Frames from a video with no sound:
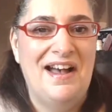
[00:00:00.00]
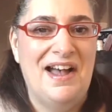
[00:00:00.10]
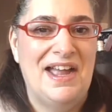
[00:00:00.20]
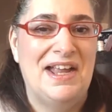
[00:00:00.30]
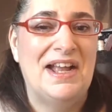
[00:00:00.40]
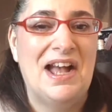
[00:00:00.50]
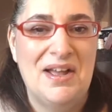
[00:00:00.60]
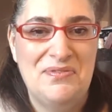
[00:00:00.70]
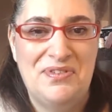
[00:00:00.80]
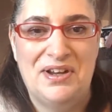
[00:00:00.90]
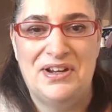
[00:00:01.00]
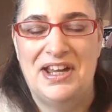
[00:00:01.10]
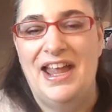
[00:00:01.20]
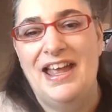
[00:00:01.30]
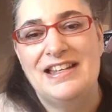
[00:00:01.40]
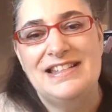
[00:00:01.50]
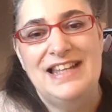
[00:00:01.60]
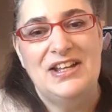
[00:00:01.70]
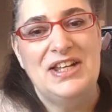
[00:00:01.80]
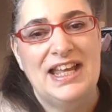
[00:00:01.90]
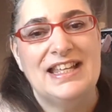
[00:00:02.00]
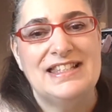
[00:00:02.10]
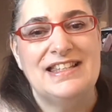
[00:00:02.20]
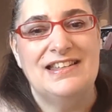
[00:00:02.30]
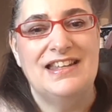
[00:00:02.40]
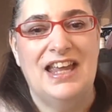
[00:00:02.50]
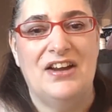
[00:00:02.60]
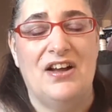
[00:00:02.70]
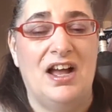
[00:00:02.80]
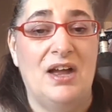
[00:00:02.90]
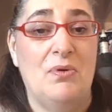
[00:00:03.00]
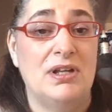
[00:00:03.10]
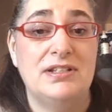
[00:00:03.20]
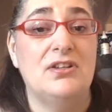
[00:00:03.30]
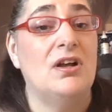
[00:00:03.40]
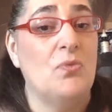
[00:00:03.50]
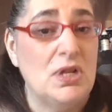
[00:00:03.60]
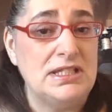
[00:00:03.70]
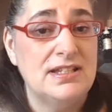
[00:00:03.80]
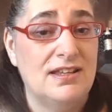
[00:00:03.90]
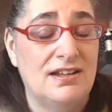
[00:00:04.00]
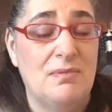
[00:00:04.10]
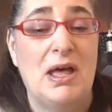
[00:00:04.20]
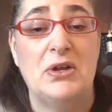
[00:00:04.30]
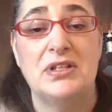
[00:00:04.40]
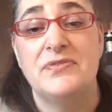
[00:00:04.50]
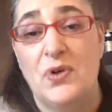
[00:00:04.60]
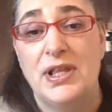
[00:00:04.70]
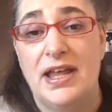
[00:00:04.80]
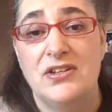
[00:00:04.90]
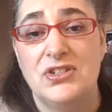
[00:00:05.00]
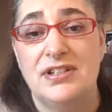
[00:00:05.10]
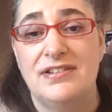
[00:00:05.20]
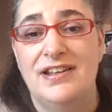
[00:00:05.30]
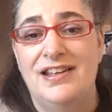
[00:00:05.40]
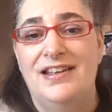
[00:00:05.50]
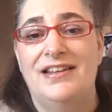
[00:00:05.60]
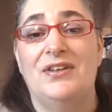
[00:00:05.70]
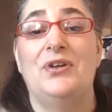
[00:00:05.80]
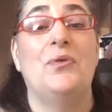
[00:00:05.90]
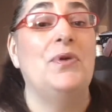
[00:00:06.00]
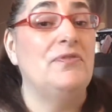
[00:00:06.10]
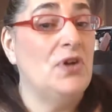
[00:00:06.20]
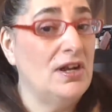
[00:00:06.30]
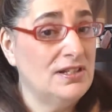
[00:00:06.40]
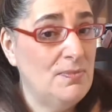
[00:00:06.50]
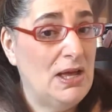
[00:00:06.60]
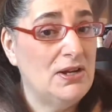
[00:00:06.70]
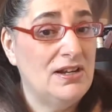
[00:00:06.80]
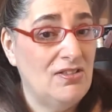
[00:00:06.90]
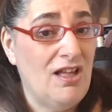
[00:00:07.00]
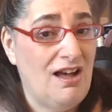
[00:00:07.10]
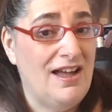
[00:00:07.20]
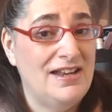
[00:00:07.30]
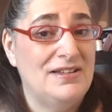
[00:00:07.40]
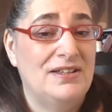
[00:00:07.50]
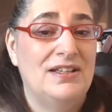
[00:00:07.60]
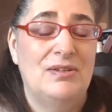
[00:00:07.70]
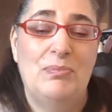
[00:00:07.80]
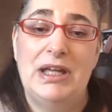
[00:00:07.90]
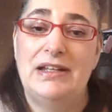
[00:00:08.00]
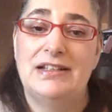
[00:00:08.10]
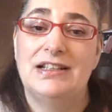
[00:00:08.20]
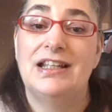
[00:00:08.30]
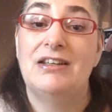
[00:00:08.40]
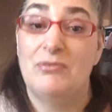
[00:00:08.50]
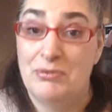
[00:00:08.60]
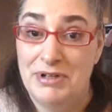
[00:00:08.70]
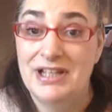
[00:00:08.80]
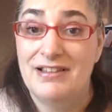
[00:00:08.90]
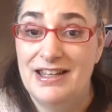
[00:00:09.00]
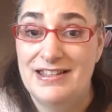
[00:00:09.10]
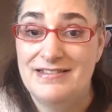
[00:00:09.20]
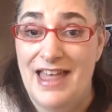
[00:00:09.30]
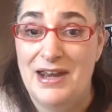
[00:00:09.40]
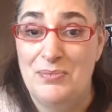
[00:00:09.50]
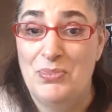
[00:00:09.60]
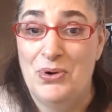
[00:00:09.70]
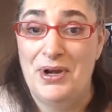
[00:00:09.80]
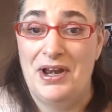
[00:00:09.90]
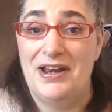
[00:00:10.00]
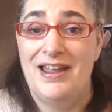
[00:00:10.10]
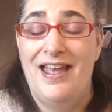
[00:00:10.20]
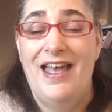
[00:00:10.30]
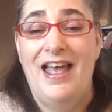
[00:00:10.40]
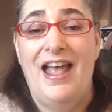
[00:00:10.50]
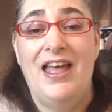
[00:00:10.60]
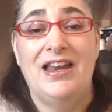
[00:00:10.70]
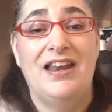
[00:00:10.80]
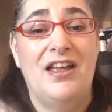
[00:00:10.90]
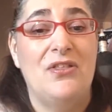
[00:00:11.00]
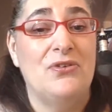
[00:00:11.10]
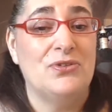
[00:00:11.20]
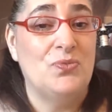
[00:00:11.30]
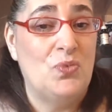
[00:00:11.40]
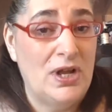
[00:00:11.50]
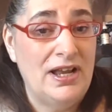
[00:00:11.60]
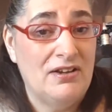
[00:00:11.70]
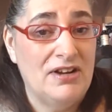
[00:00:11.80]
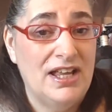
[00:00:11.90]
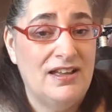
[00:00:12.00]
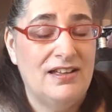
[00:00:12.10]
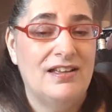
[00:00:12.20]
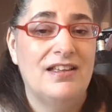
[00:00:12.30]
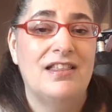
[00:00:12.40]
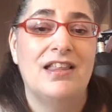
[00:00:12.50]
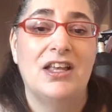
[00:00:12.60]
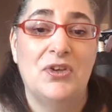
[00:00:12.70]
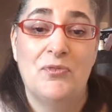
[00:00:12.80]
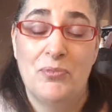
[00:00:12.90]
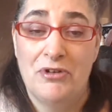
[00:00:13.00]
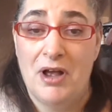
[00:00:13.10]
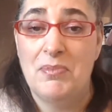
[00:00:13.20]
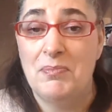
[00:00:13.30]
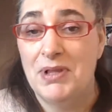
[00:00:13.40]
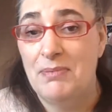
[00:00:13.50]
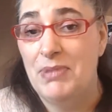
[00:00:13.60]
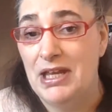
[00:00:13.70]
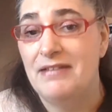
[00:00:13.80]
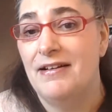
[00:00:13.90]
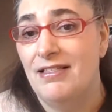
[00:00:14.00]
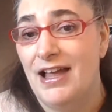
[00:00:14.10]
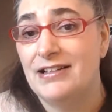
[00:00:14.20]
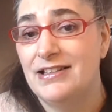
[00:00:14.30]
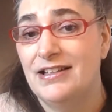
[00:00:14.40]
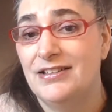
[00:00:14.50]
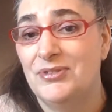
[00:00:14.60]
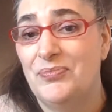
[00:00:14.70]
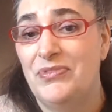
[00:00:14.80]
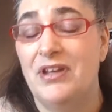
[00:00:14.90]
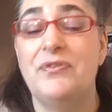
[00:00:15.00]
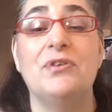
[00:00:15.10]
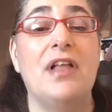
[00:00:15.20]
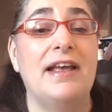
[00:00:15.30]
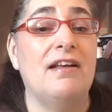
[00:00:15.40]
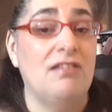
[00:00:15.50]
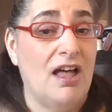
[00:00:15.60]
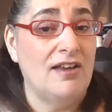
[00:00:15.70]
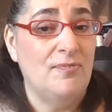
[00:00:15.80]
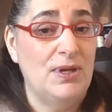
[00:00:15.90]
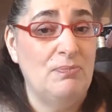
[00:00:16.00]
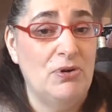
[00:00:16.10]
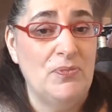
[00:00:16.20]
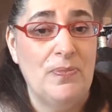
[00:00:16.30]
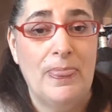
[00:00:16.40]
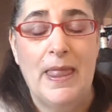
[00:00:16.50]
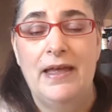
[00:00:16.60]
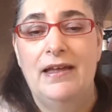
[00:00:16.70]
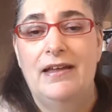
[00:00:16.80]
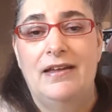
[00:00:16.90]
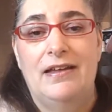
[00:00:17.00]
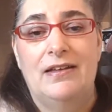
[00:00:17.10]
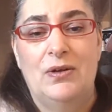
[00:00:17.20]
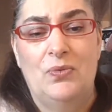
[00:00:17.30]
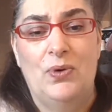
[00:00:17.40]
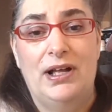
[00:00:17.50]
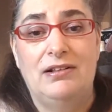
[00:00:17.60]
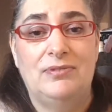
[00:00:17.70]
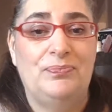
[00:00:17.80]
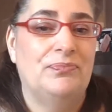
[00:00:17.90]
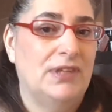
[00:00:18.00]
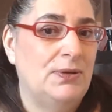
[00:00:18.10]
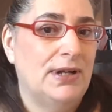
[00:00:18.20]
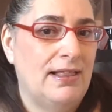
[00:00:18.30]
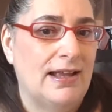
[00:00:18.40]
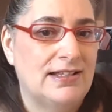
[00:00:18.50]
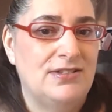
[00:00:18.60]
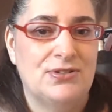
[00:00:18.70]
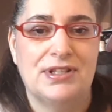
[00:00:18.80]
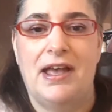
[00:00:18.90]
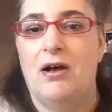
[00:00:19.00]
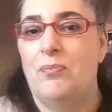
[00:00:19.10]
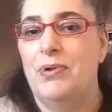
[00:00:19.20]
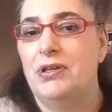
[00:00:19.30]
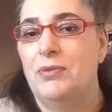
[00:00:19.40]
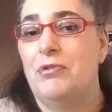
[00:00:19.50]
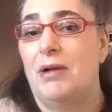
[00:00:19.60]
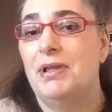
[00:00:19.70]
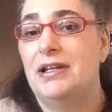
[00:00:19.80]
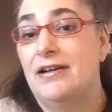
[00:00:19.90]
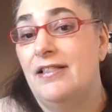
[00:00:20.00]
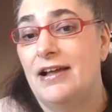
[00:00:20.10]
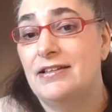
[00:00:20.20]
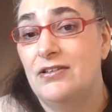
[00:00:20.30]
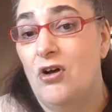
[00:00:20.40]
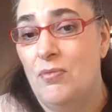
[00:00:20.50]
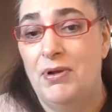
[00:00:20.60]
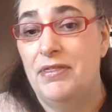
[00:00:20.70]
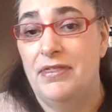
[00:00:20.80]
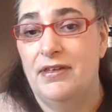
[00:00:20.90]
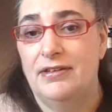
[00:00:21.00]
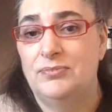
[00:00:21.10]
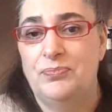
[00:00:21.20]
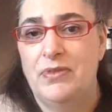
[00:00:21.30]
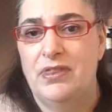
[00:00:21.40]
Hi, I'm Fairy, and today on Naked Skincare, I want to talk once again about exfoliation. I know we've talked about it a lot, but it really is that important. And there's one area that you've probably been neglecting. Now, if you're like a lot of people, well, you neglected your scalp and you probably neglected all but the